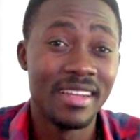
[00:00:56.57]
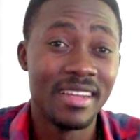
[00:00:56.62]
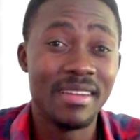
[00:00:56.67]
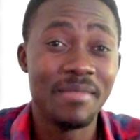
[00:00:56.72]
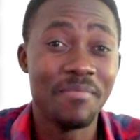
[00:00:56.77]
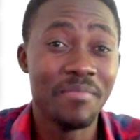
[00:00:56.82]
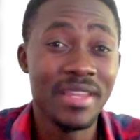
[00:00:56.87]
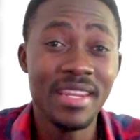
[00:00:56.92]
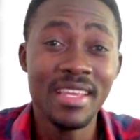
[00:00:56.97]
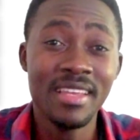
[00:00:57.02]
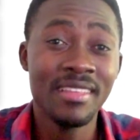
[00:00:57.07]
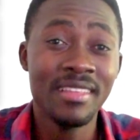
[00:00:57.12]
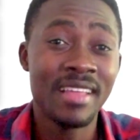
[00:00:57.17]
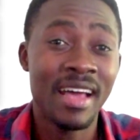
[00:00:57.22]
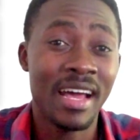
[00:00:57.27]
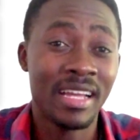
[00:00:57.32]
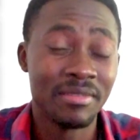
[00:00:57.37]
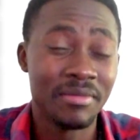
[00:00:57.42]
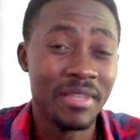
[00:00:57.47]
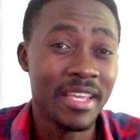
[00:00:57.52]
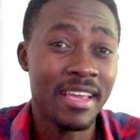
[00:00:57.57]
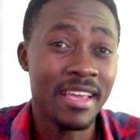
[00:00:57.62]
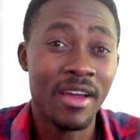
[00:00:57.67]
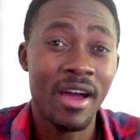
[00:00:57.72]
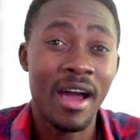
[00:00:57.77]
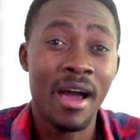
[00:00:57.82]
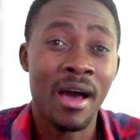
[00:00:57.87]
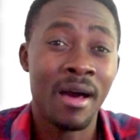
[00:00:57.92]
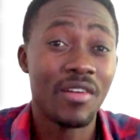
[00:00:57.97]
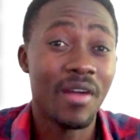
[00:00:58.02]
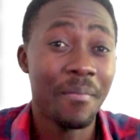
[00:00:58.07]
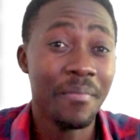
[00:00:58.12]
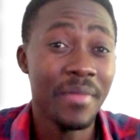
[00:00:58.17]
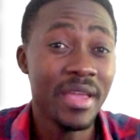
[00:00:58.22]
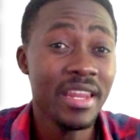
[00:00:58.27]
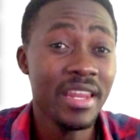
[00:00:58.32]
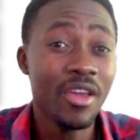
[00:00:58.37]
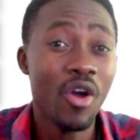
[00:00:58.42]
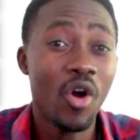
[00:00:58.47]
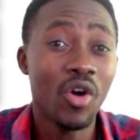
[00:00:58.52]
meaning that there are
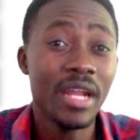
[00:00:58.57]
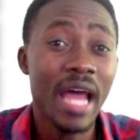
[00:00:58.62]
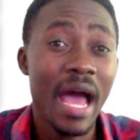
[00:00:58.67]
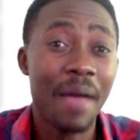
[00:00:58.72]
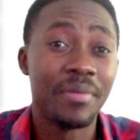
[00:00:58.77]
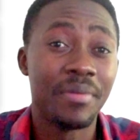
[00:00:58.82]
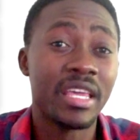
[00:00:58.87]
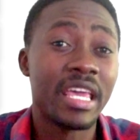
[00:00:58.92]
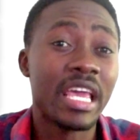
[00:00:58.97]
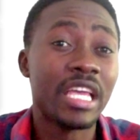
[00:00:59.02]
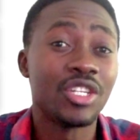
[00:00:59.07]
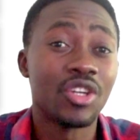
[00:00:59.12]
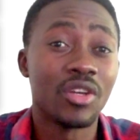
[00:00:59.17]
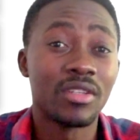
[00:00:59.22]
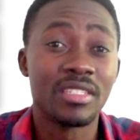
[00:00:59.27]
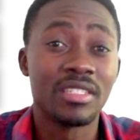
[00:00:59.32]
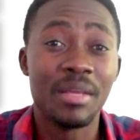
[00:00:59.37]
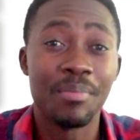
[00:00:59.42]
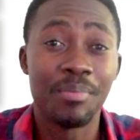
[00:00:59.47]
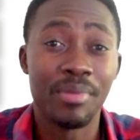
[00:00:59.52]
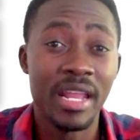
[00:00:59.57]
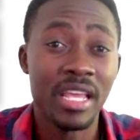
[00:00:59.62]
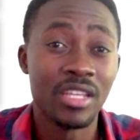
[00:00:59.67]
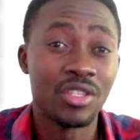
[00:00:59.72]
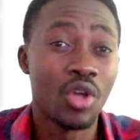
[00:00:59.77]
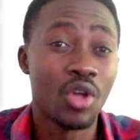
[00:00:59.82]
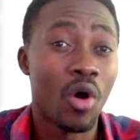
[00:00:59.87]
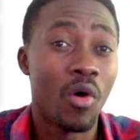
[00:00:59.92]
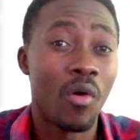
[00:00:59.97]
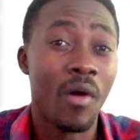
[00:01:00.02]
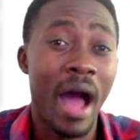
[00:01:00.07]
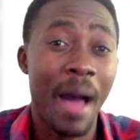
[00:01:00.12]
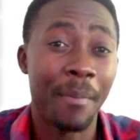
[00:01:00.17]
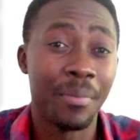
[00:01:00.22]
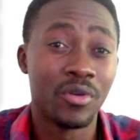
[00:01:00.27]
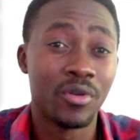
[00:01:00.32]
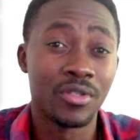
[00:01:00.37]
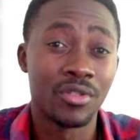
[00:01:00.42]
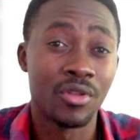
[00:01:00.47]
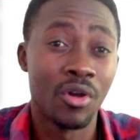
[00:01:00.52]
many other applications in the Play Store or
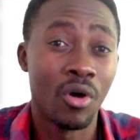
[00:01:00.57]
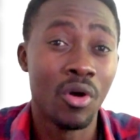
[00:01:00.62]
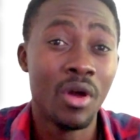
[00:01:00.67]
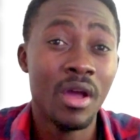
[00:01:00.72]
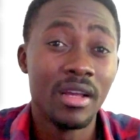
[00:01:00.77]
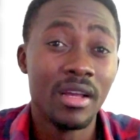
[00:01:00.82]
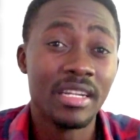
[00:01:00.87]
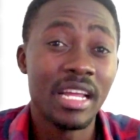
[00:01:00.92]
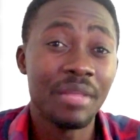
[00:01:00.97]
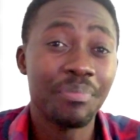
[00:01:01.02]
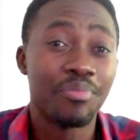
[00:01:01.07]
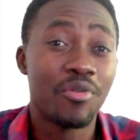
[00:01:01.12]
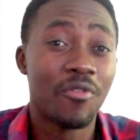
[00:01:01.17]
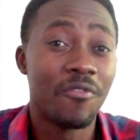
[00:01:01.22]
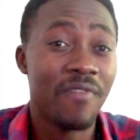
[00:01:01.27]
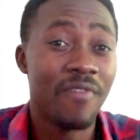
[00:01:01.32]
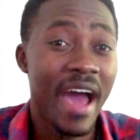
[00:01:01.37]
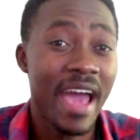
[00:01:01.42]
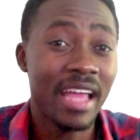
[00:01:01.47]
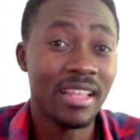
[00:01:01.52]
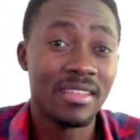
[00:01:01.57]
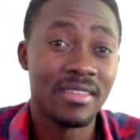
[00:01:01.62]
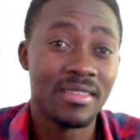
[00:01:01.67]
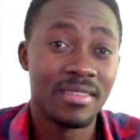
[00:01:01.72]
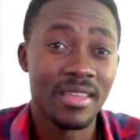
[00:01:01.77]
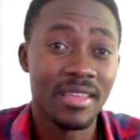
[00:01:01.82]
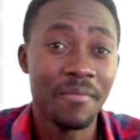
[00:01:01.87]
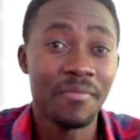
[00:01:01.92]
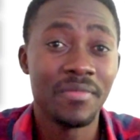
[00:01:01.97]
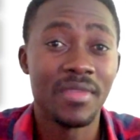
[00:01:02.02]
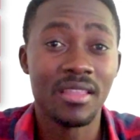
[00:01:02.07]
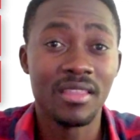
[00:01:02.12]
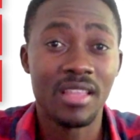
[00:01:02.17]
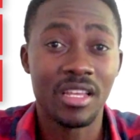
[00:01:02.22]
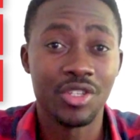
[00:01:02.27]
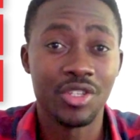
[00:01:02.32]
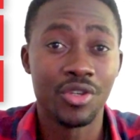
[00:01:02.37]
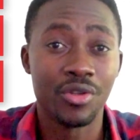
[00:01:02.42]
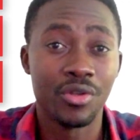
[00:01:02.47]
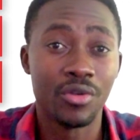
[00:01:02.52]
Apple Store that provide the same thing
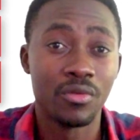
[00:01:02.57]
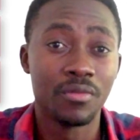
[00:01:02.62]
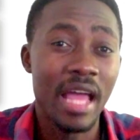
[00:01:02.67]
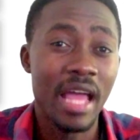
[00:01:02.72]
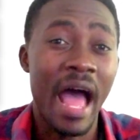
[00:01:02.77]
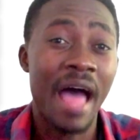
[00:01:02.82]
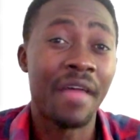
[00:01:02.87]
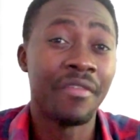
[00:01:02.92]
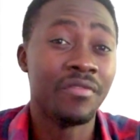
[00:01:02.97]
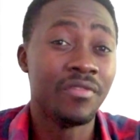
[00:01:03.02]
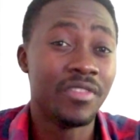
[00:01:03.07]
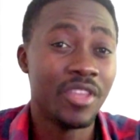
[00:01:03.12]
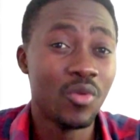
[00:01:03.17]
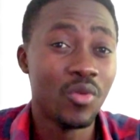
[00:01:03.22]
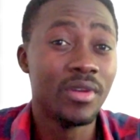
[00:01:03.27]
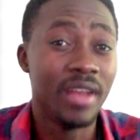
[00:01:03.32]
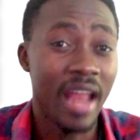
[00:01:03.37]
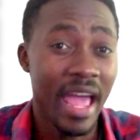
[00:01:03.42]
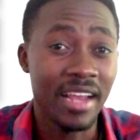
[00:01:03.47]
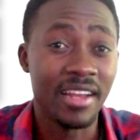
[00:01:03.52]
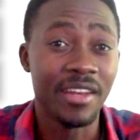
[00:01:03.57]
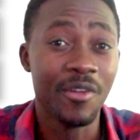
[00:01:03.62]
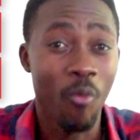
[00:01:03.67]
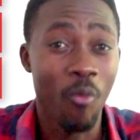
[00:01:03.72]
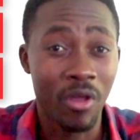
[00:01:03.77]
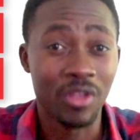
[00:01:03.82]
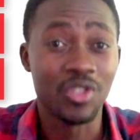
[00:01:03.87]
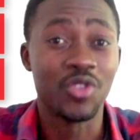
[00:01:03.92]
that you do, and they will likely want